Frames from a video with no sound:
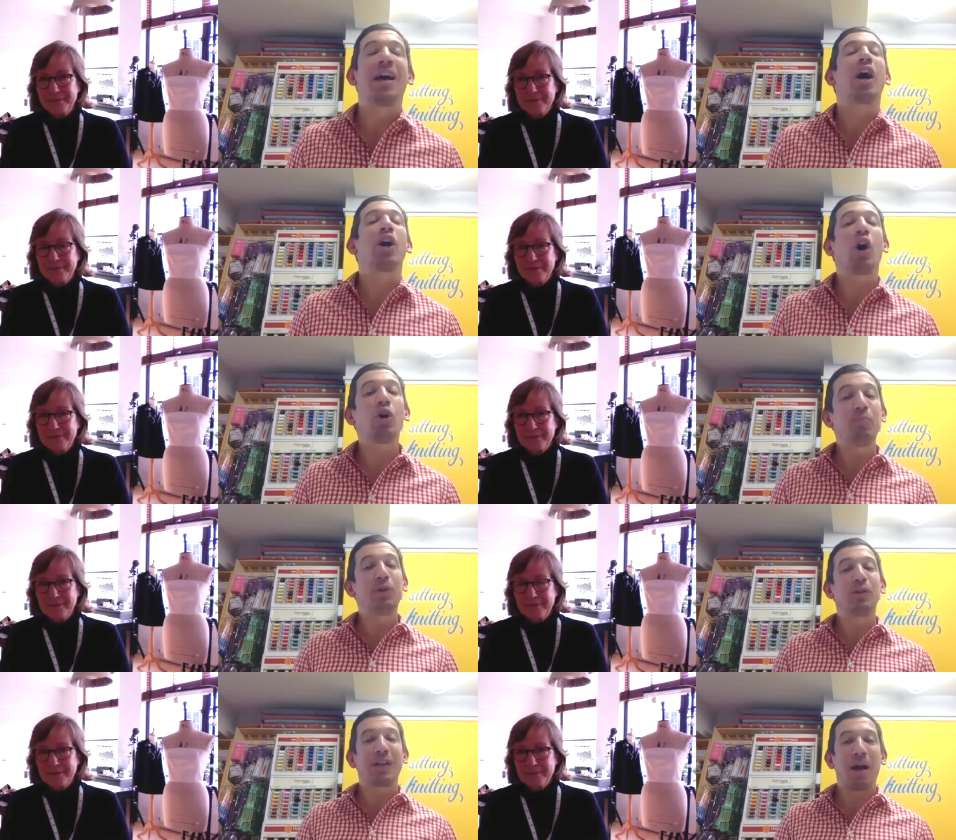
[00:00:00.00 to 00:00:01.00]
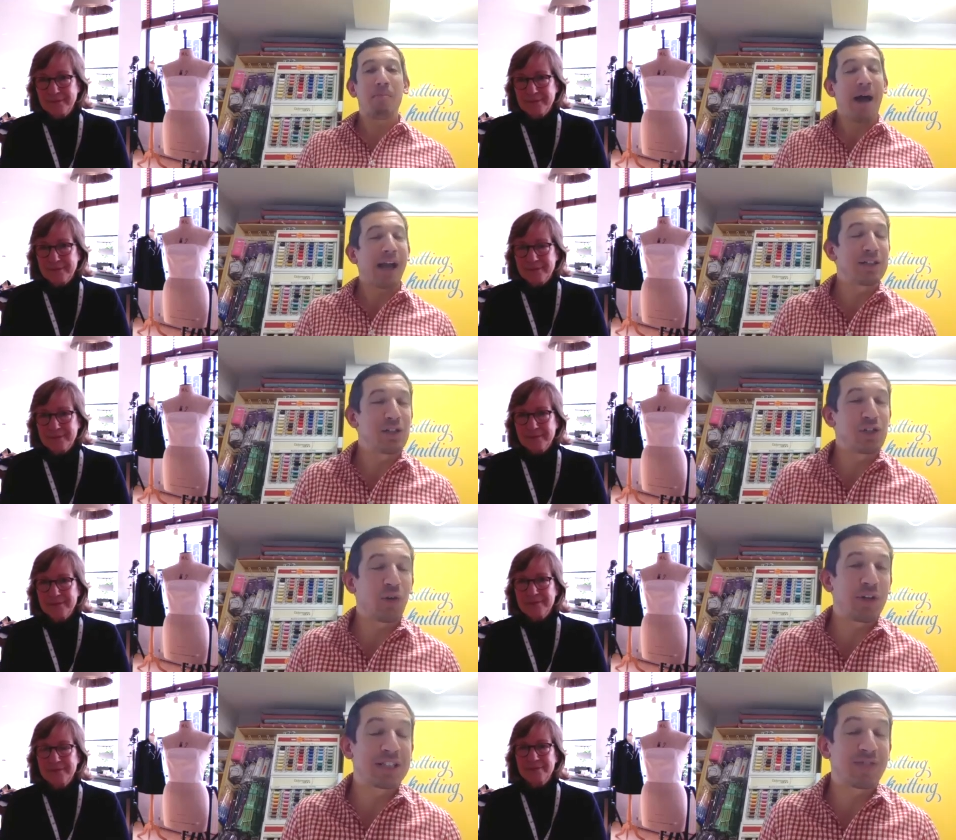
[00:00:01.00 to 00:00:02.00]
Speaker 1: I hope you'll come back and
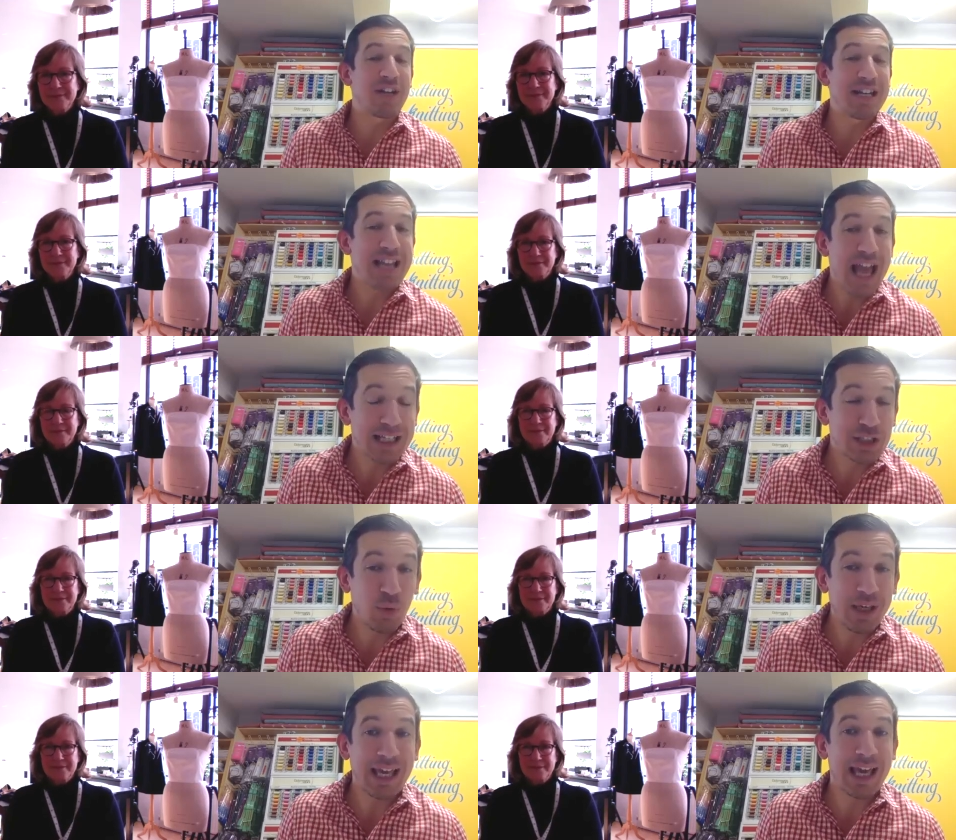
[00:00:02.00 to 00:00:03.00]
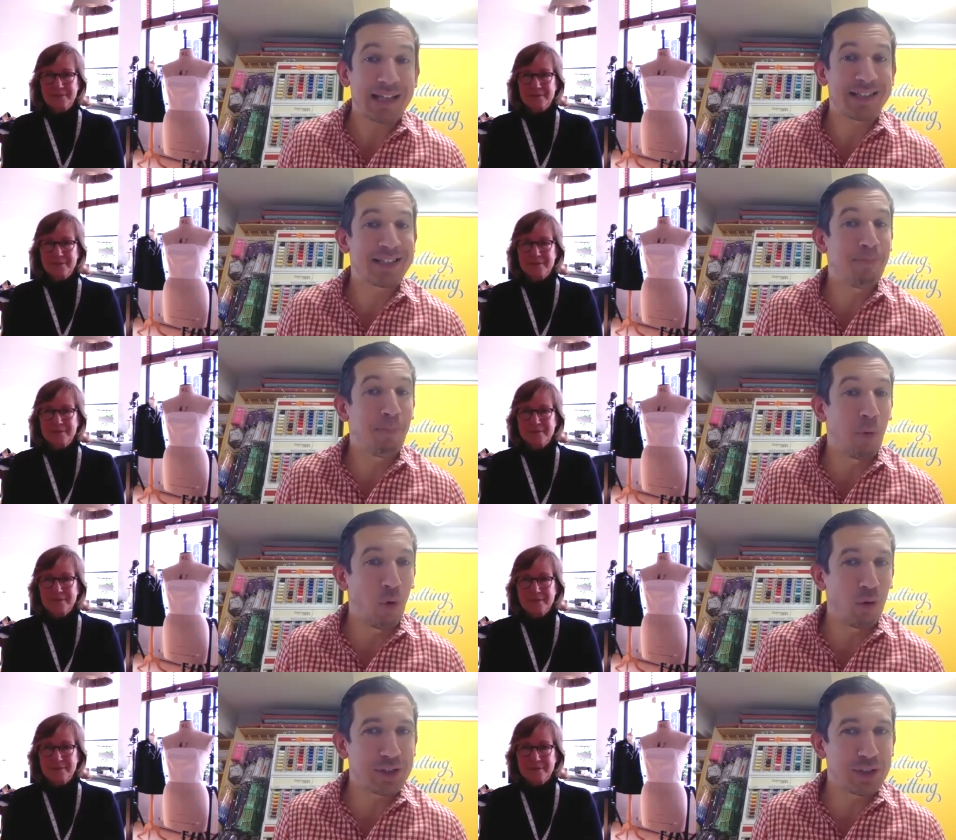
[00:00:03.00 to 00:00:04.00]
join us for next week. It's
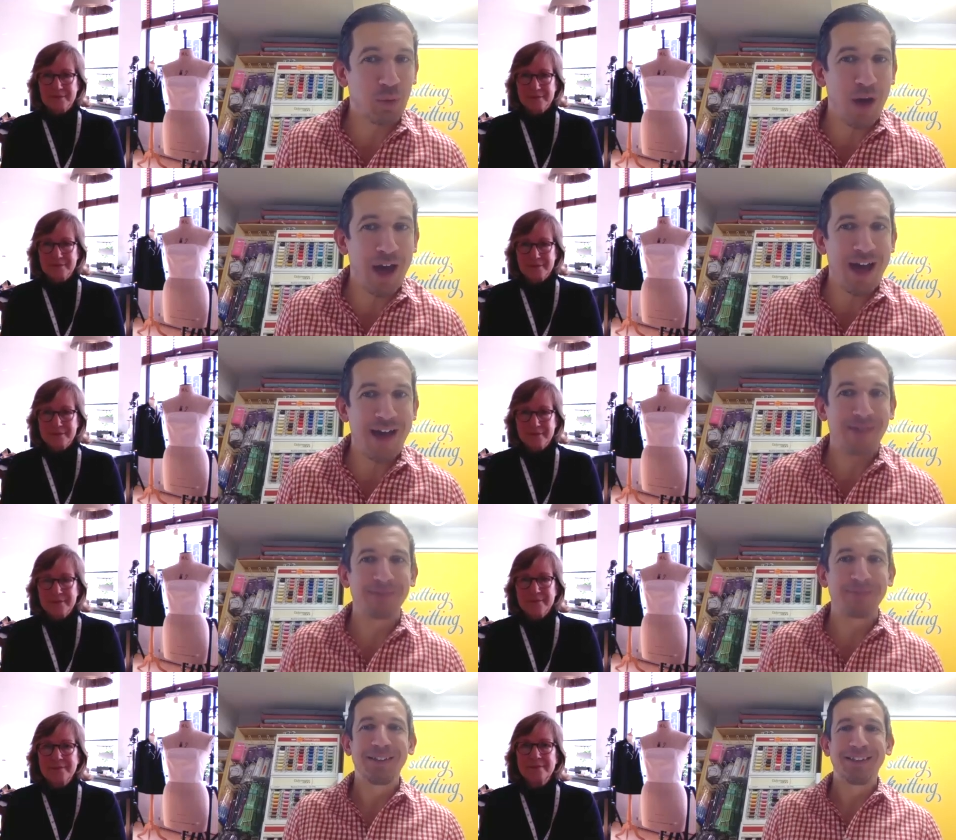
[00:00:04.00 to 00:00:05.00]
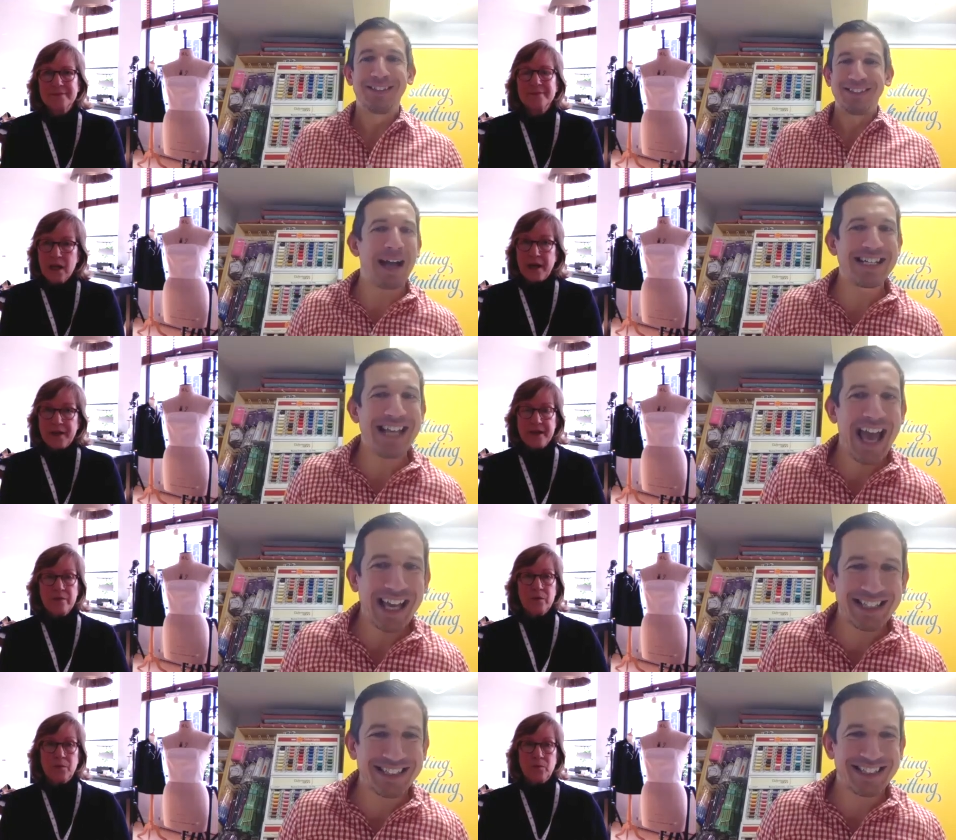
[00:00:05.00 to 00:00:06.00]
sportswear. I think
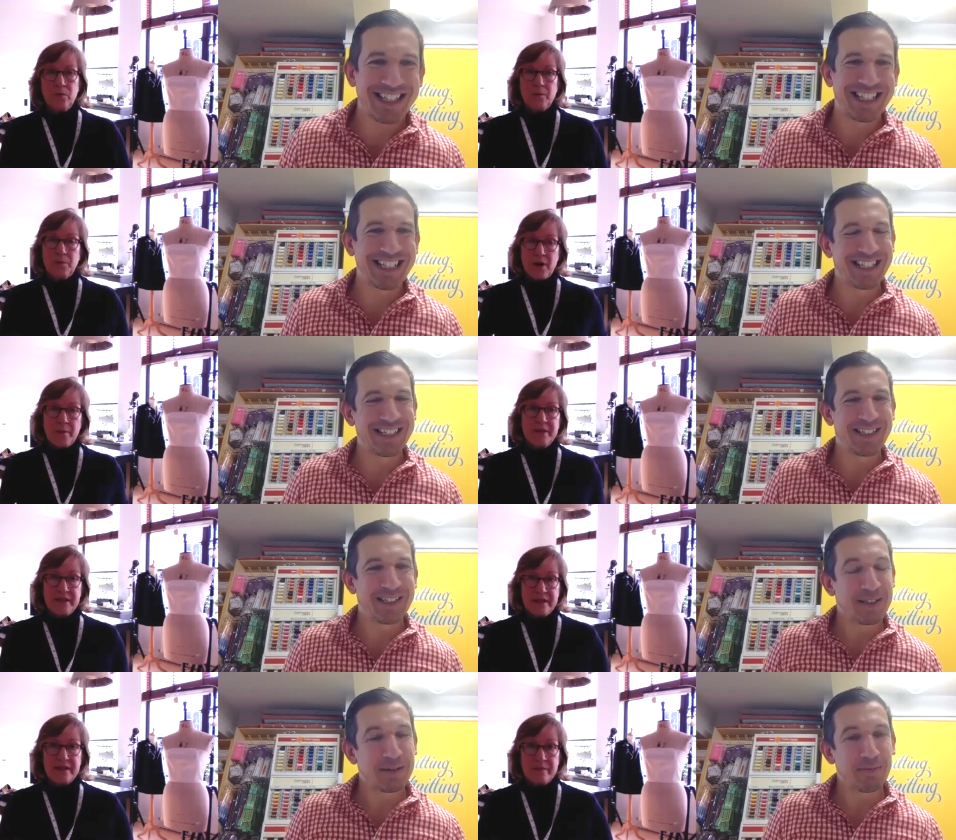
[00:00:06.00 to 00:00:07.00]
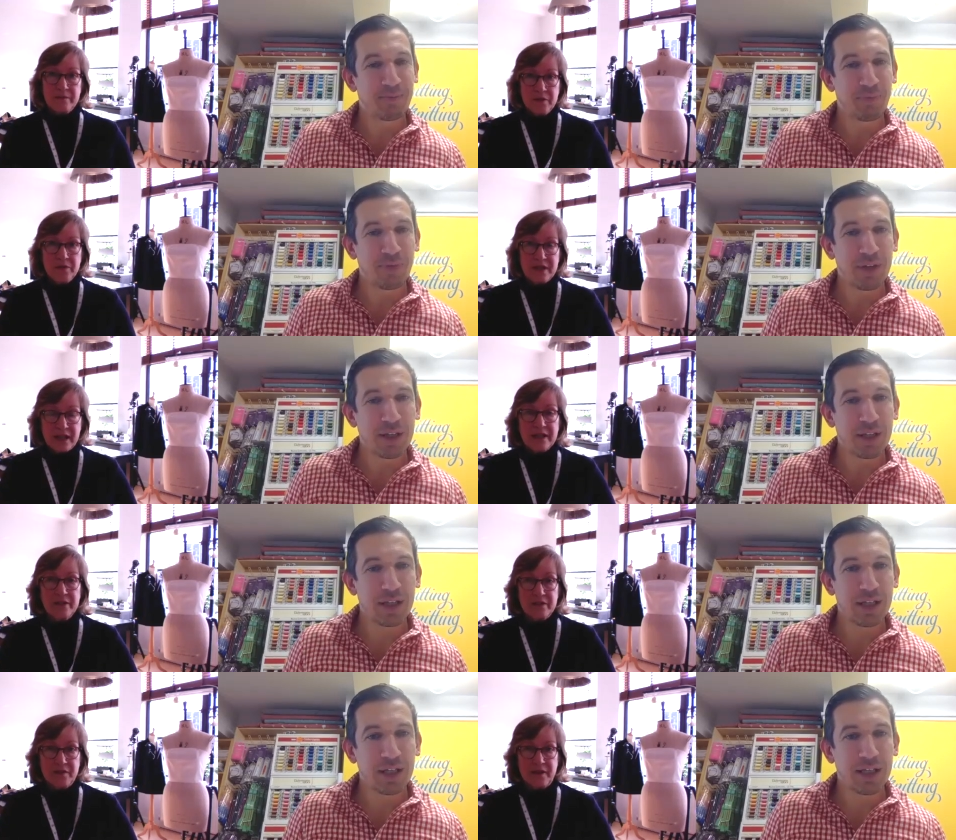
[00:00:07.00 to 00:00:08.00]
Speaker 2: next... we'll, probably see some new
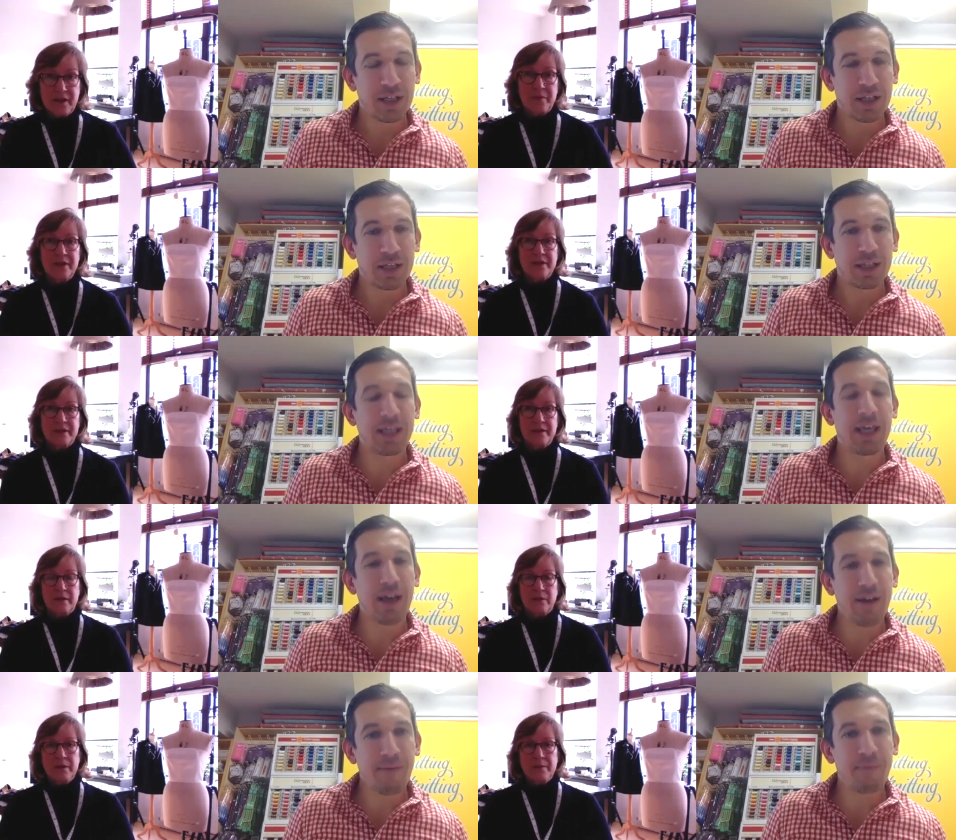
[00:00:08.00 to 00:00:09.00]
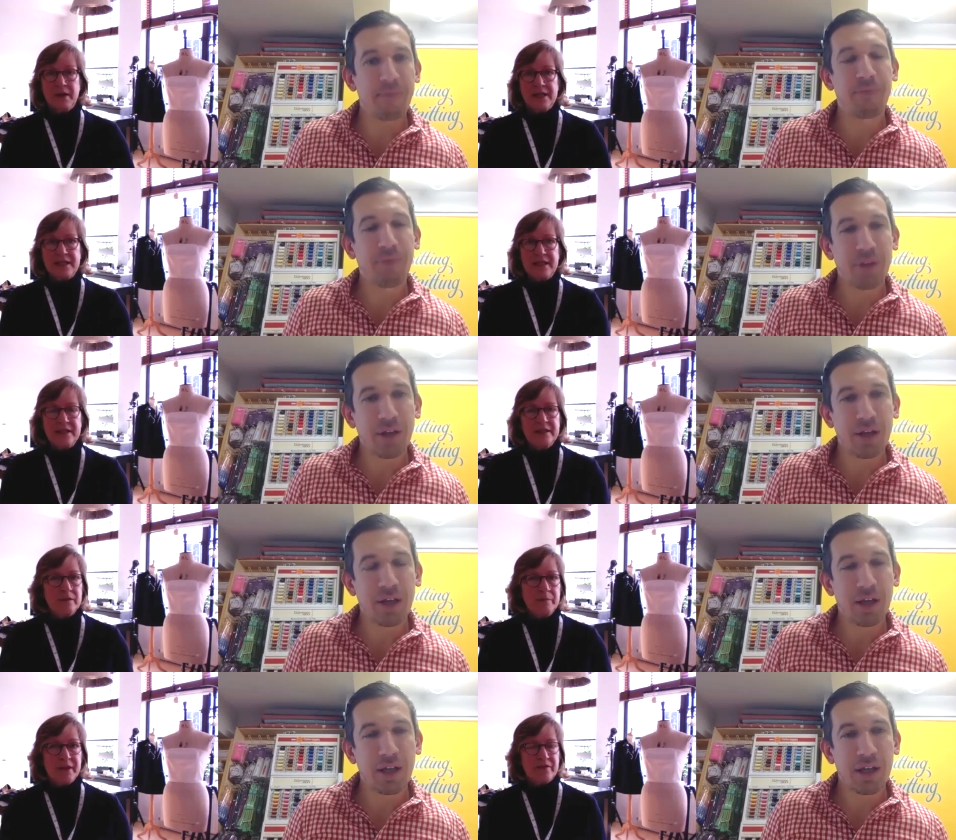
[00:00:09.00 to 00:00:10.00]
technical fabrics. Yeah. We might see a little
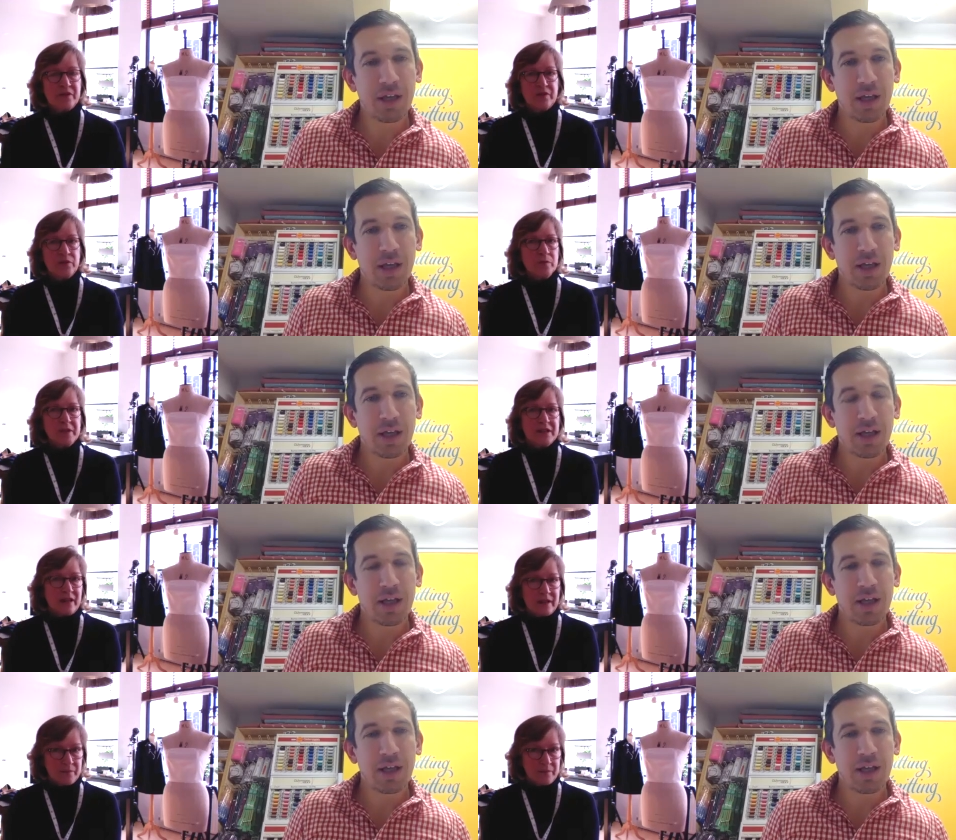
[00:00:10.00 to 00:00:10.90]
bit of scuba type